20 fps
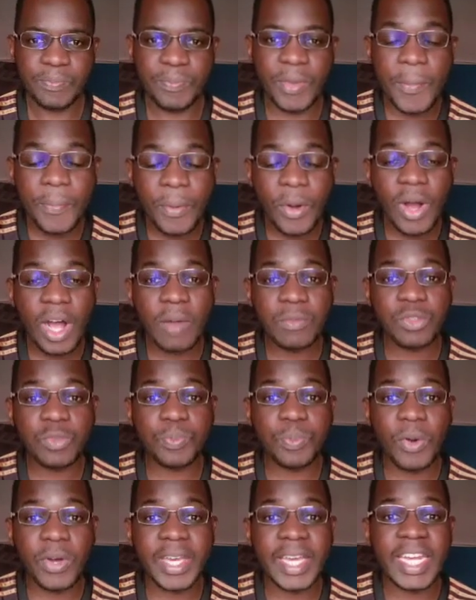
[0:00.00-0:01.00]
People have
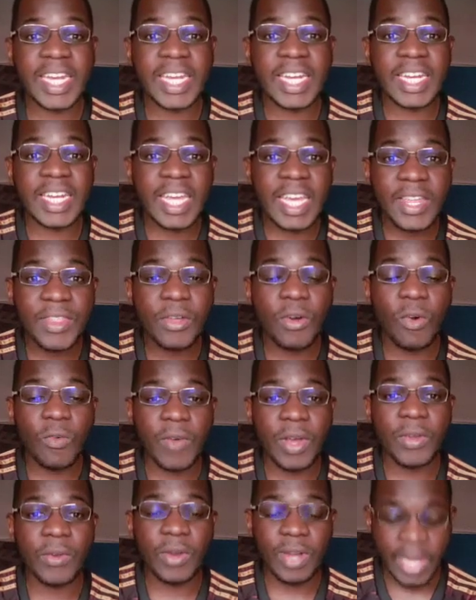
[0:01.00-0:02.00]
spoken death
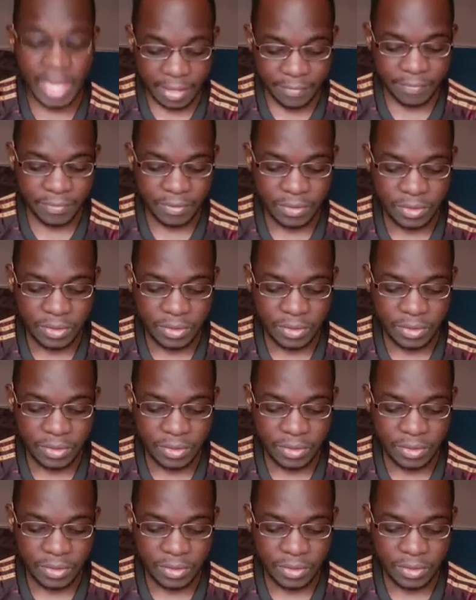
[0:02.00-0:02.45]
over your life.